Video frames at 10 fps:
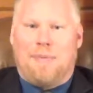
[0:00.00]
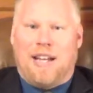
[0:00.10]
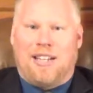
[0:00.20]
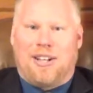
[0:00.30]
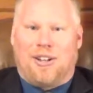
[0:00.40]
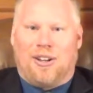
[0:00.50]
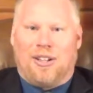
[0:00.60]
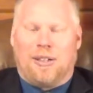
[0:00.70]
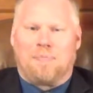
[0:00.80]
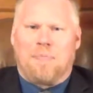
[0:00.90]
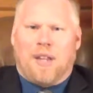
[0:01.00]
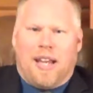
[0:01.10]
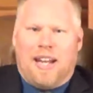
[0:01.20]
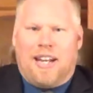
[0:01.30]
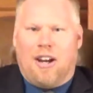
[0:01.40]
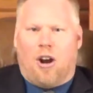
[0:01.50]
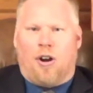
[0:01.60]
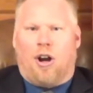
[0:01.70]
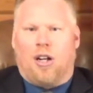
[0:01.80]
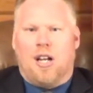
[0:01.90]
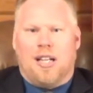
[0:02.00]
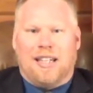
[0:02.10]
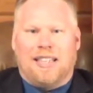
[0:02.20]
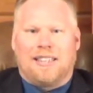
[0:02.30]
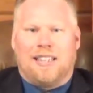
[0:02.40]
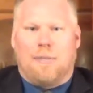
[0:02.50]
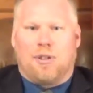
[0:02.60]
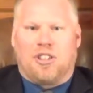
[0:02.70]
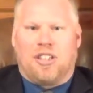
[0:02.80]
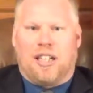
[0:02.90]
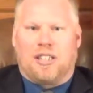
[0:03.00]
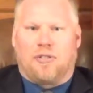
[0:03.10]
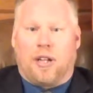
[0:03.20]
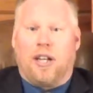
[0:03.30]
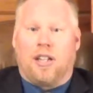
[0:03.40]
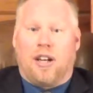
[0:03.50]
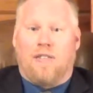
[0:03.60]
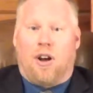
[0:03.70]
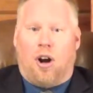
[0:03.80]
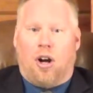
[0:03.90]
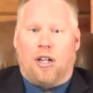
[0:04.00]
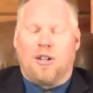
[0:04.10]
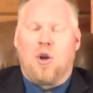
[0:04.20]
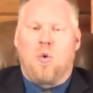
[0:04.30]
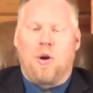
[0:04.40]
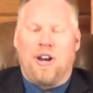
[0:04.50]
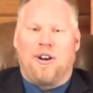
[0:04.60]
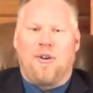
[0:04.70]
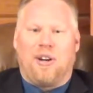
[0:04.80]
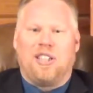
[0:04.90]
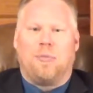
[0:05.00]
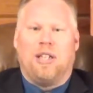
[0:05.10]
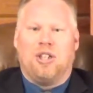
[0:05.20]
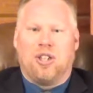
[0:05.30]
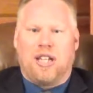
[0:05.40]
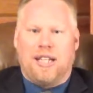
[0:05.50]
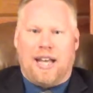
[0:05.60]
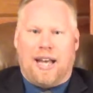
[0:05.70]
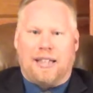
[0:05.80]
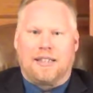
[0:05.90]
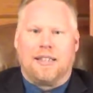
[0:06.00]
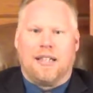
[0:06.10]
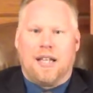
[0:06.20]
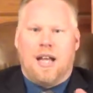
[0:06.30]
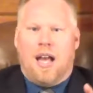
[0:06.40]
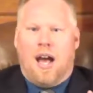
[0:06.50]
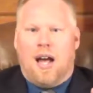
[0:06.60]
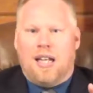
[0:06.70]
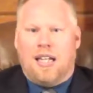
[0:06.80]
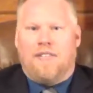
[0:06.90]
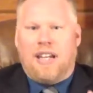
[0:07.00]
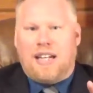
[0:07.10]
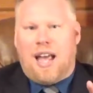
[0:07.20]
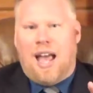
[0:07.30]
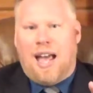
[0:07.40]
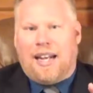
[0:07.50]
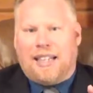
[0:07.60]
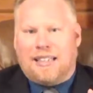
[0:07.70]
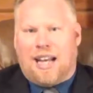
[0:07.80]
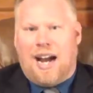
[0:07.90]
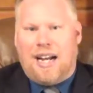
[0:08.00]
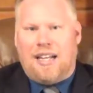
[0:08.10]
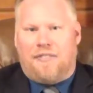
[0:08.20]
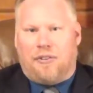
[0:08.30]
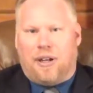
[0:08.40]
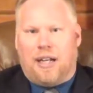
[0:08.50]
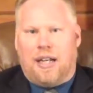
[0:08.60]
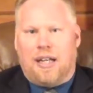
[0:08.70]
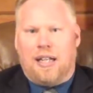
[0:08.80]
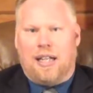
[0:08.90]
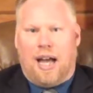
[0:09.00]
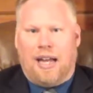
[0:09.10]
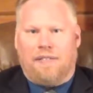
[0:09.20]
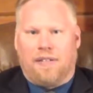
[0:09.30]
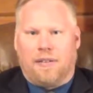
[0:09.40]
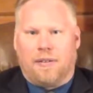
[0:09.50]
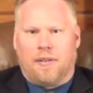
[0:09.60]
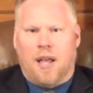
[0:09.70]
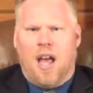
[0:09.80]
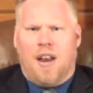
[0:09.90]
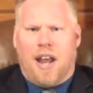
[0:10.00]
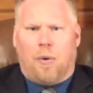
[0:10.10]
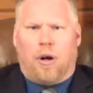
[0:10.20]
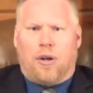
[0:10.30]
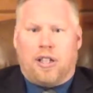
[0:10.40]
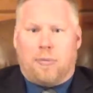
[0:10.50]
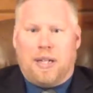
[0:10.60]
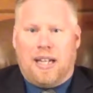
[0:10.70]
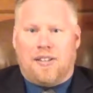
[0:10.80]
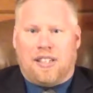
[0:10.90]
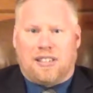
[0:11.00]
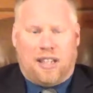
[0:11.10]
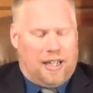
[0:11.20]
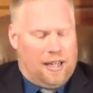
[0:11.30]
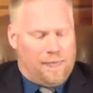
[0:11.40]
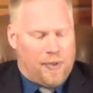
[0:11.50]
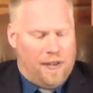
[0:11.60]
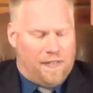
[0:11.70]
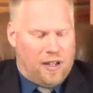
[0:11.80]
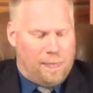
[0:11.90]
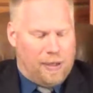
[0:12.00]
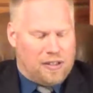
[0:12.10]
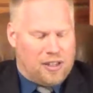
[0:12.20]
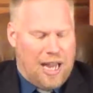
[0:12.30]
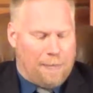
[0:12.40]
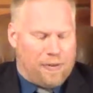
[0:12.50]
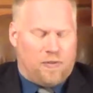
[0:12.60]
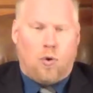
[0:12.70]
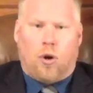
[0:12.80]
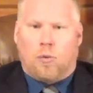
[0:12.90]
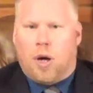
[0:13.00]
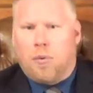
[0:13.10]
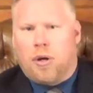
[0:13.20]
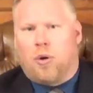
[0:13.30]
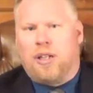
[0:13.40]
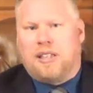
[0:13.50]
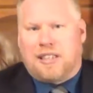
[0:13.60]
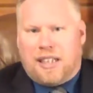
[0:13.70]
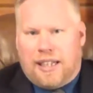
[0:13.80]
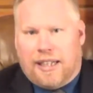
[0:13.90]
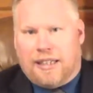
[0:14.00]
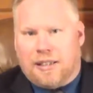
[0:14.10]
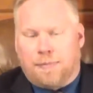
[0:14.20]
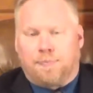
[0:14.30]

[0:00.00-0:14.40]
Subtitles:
Nathan Clark, and here on our lesson number 6 for healing of the heart, we are going to be looking at living an anxiety-free life. Now, we're going to begin this study in Philippians chapter 4, and what we're going to see is